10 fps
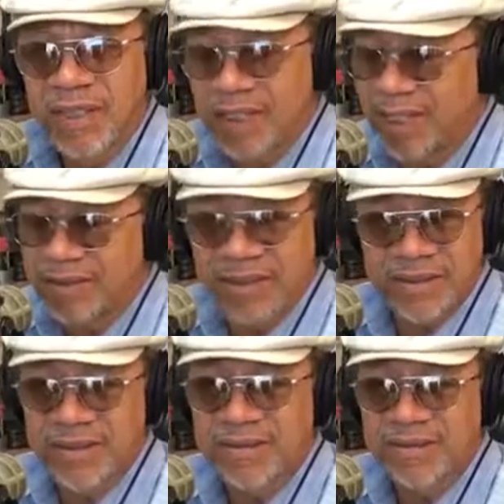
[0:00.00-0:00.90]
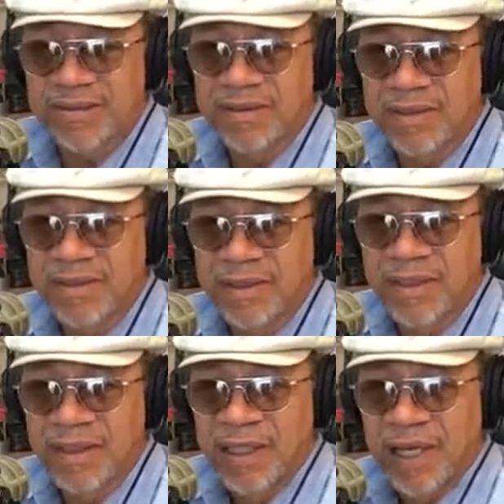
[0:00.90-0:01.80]
It just is.
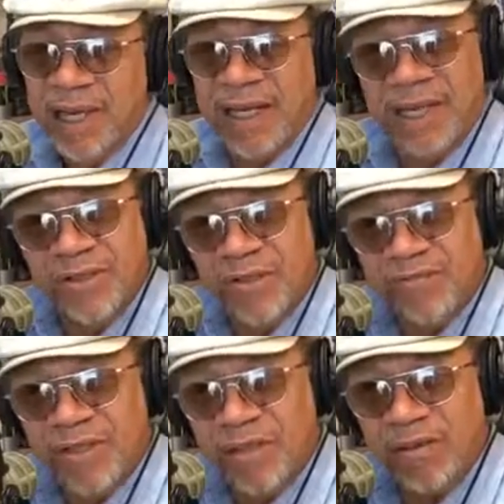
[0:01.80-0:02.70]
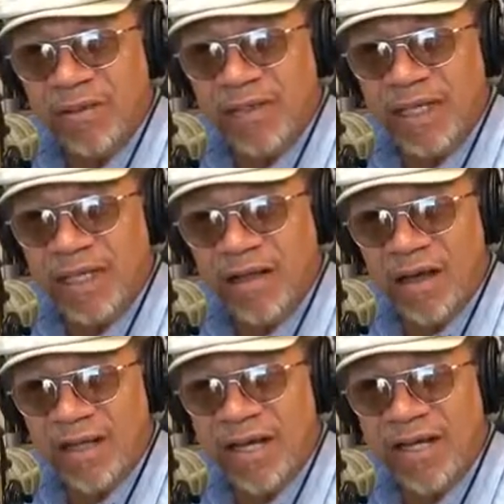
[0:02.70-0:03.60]
And I do feel that a
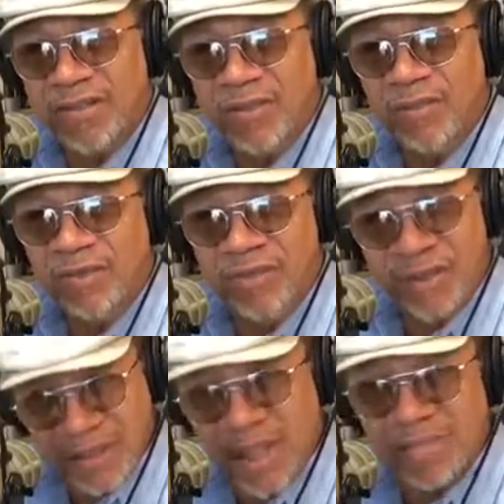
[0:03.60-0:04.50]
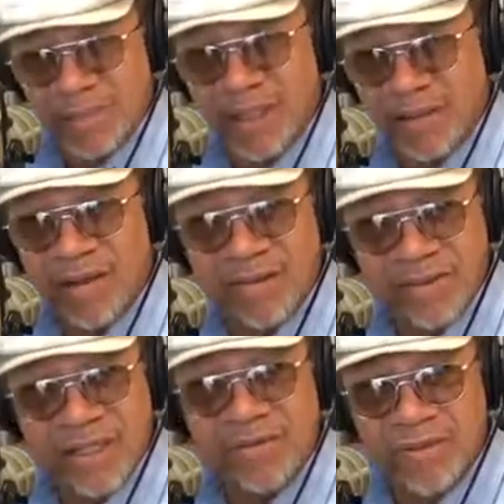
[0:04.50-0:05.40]
Caucasian would resent being called a
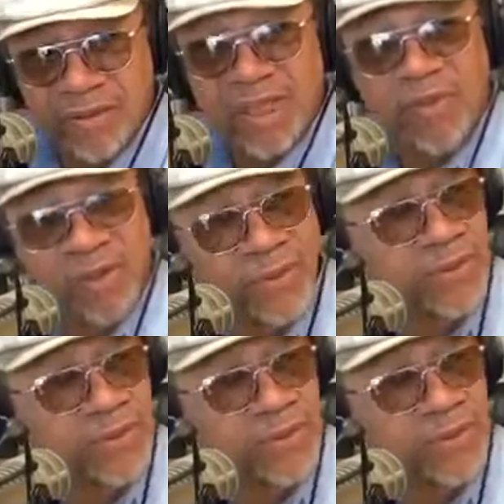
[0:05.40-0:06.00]
terrorist, someone who's